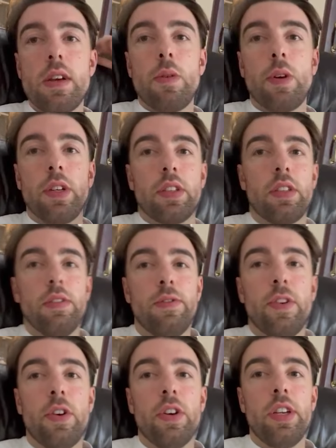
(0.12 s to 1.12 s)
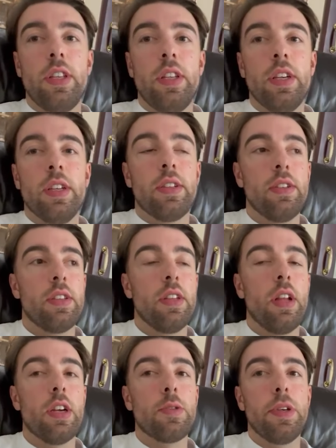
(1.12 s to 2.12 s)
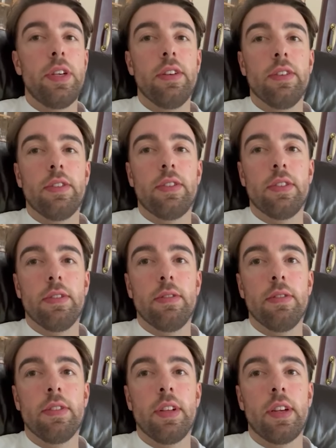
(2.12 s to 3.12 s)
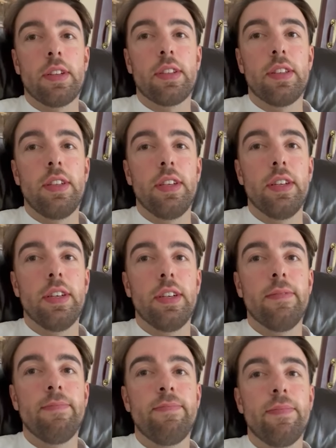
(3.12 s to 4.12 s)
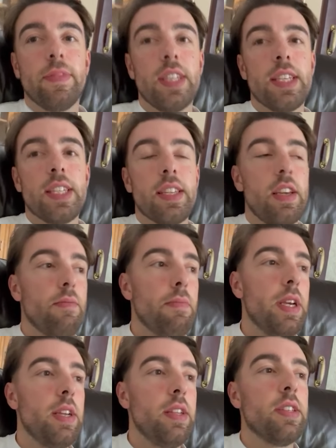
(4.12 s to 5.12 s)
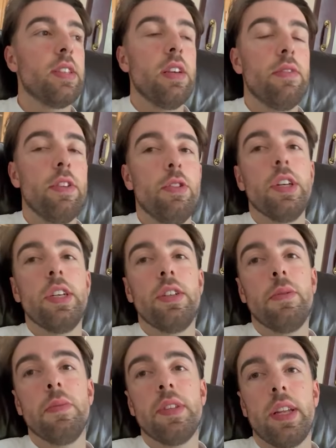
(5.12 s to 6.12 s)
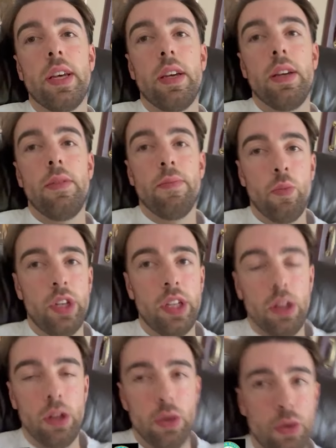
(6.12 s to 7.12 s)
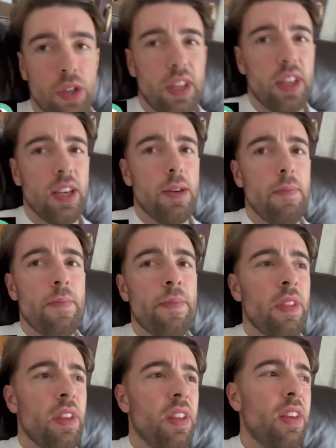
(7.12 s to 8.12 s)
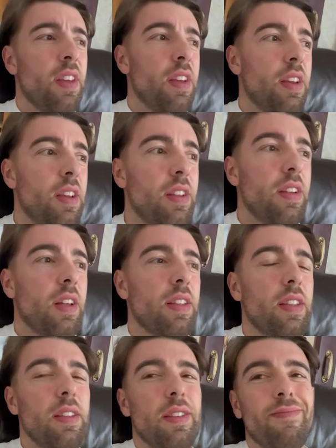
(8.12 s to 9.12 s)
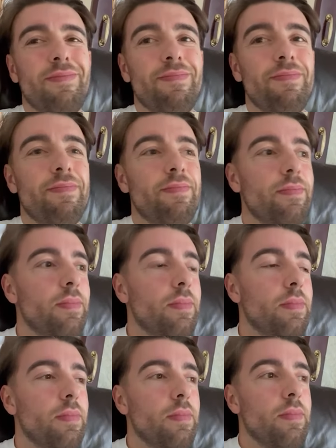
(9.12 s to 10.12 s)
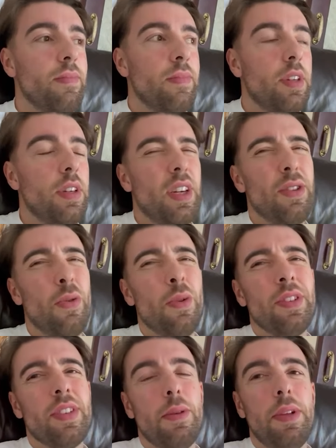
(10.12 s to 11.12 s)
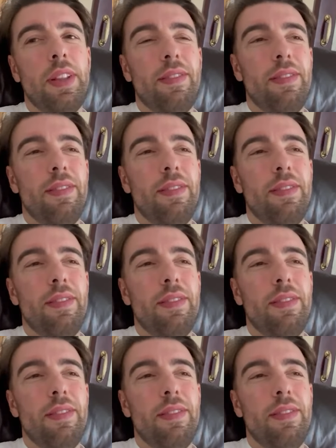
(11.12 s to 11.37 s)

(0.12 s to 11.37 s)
Well, it's still fourteen years since they last beat us, so that's the uh, save, main saving grace from today. We didn't lose the game. I think... I don't want to say we...